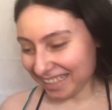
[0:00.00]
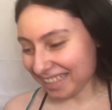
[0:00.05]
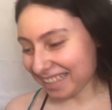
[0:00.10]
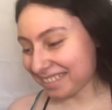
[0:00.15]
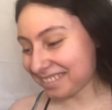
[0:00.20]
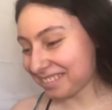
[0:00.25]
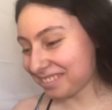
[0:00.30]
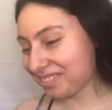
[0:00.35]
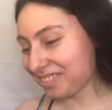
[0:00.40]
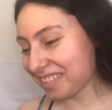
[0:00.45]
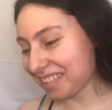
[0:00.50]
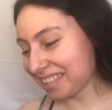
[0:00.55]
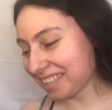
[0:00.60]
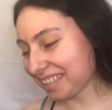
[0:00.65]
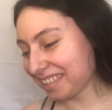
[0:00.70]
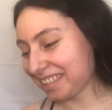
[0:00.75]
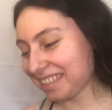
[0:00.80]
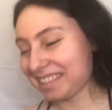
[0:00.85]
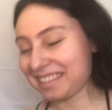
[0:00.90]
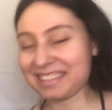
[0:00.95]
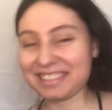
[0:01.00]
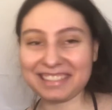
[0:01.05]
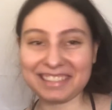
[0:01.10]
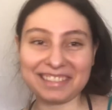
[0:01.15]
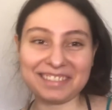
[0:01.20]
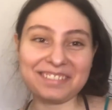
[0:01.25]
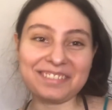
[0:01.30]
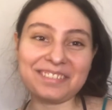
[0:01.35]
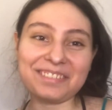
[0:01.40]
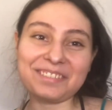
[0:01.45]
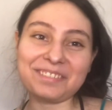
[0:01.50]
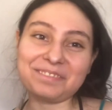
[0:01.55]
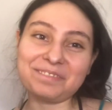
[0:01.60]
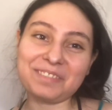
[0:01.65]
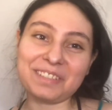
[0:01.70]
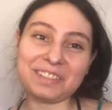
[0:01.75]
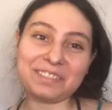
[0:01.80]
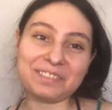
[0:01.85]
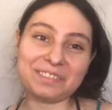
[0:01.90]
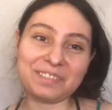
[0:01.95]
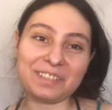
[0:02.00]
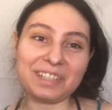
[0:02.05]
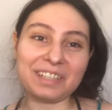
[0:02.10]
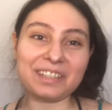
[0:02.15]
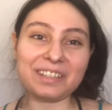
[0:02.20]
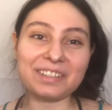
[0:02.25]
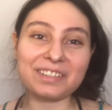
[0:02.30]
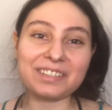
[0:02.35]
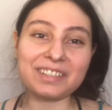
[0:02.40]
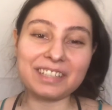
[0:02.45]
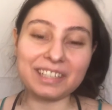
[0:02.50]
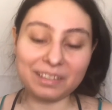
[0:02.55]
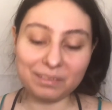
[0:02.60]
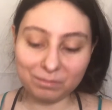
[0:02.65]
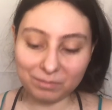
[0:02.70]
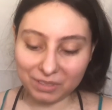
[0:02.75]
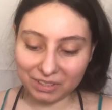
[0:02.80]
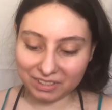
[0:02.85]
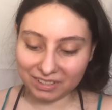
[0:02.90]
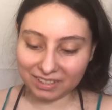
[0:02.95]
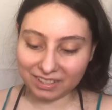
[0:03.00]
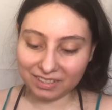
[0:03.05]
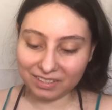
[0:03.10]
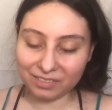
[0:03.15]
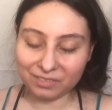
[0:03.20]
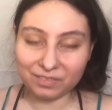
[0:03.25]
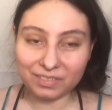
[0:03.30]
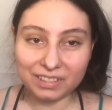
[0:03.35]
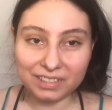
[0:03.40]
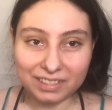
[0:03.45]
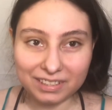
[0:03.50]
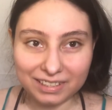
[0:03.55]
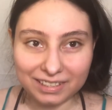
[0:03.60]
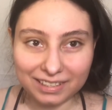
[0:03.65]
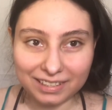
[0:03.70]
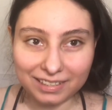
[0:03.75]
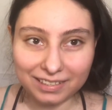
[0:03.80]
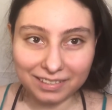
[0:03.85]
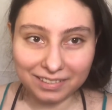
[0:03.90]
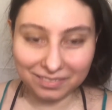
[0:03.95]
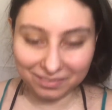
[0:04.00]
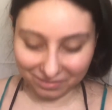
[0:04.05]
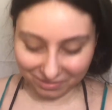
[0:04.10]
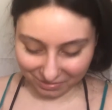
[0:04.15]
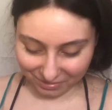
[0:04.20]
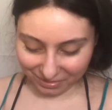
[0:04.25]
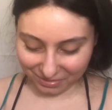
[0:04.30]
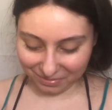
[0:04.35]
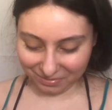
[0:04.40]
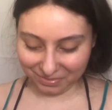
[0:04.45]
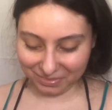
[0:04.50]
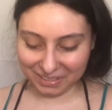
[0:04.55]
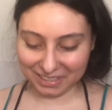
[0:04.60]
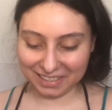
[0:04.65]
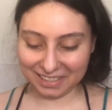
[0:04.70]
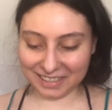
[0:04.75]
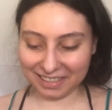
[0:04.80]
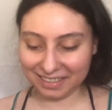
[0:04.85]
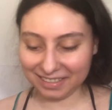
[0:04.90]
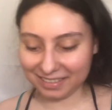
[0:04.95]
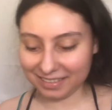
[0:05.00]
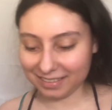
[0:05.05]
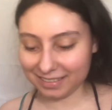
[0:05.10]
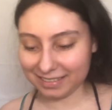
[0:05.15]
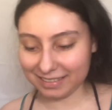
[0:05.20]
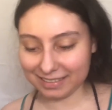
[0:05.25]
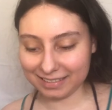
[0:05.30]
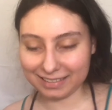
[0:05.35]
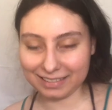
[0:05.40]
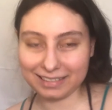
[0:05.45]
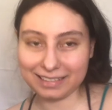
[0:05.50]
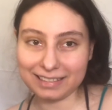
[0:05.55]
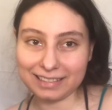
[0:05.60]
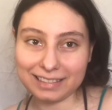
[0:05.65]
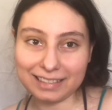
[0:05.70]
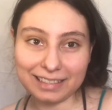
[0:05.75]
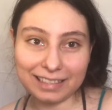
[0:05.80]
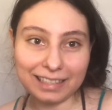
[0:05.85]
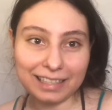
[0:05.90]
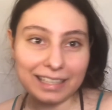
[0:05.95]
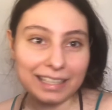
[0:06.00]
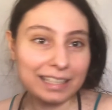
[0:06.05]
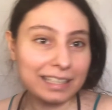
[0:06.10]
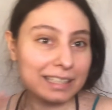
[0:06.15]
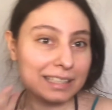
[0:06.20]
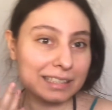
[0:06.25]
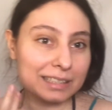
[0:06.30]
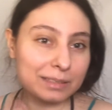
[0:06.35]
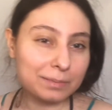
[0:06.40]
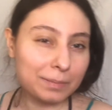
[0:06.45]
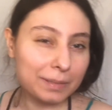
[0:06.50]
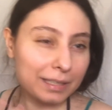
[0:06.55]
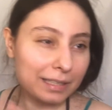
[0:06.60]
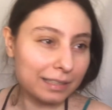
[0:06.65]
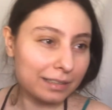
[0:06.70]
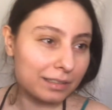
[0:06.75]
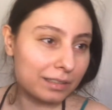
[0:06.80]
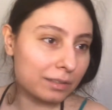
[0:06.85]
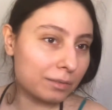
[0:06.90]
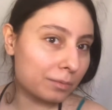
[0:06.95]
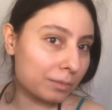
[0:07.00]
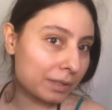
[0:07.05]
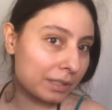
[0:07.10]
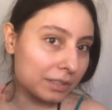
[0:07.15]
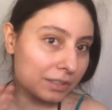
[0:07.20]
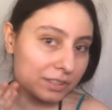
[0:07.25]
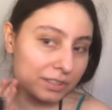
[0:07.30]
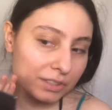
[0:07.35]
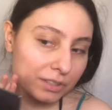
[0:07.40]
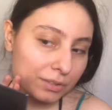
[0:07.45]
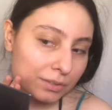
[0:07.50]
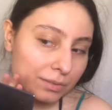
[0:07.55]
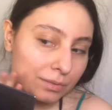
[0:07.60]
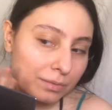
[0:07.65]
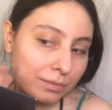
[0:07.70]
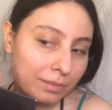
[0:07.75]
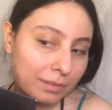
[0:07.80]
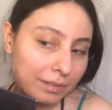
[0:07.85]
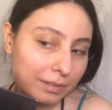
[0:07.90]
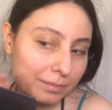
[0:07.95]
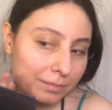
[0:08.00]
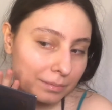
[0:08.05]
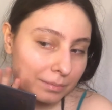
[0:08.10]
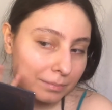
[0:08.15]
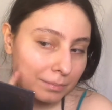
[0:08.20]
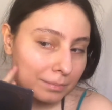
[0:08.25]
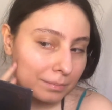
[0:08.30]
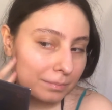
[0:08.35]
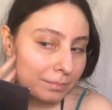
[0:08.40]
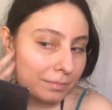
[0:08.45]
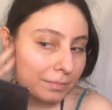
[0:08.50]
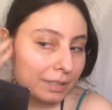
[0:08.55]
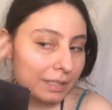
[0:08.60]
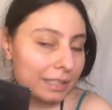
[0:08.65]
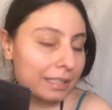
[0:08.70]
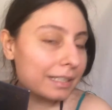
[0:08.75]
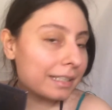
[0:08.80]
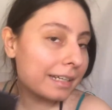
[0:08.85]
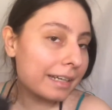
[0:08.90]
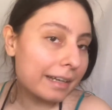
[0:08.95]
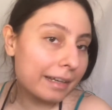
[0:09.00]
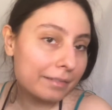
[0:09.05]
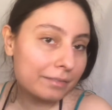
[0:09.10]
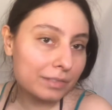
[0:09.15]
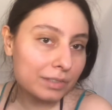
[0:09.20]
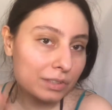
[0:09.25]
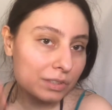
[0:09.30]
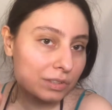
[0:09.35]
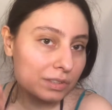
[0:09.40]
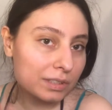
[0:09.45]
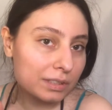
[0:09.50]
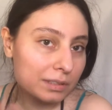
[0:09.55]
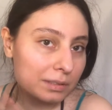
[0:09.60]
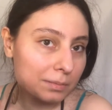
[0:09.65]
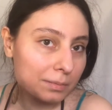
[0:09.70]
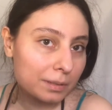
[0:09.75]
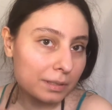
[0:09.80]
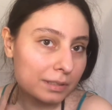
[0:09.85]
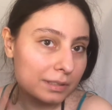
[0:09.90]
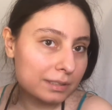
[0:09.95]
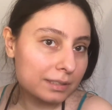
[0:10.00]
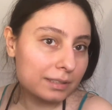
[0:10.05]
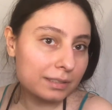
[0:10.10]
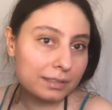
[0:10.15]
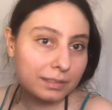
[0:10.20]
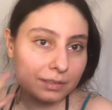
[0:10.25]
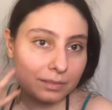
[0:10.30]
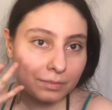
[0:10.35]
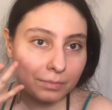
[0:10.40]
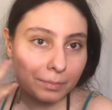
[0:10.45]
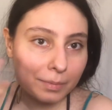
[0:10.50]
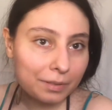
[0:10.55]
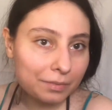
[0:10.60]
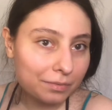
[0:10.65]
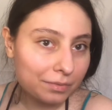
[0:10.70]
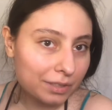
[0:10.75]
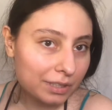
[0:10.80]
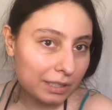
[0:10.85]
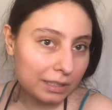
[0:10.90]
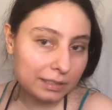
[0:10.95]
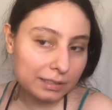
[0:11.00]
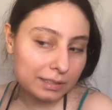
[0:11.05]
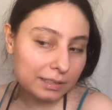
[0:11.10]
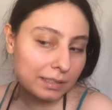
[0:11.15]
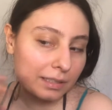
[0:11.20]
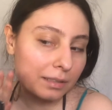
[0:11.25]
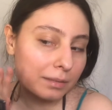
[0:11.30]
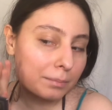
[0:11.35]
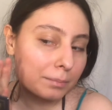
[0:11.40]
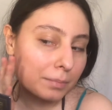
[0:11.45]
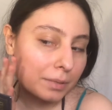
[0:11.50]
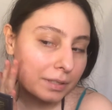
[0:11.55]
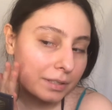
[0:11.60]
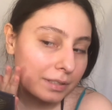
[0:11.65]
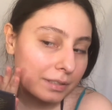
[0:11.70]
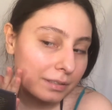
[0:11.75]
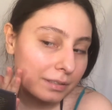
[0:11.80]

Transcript: Oh my gosh, I don't know. Okay, I'm just gonna risk it because it's been like a week or two and I haven't used these products because of my freaking skin, but